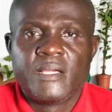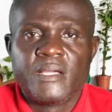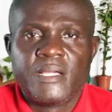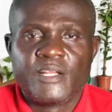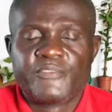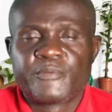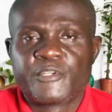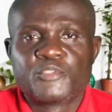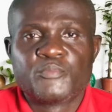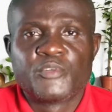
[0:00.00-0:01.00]
Hello everybody, good
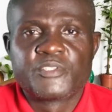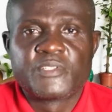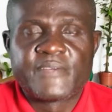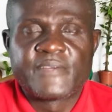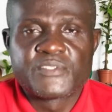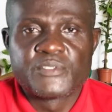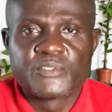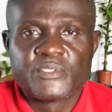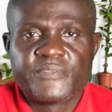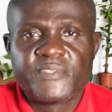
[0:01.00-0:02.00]
morning, good afternoon, good
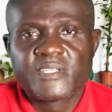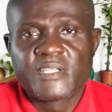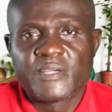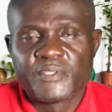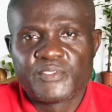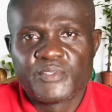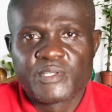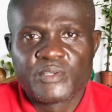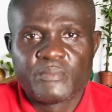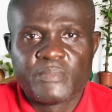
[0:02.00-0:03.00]
evening. How are you doing?
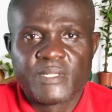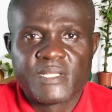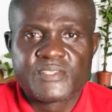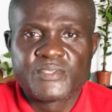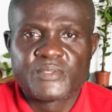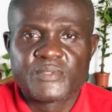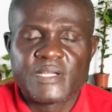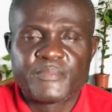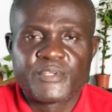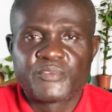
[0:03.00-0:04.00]
God bless you. I
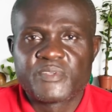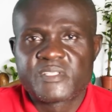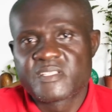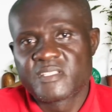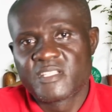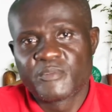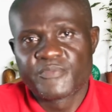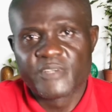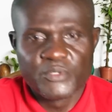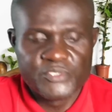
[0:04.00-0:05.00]
bring you greetings in the name of our
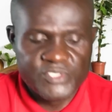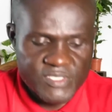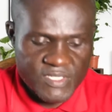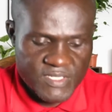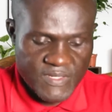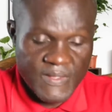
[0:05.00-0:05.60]
Lord Jesus.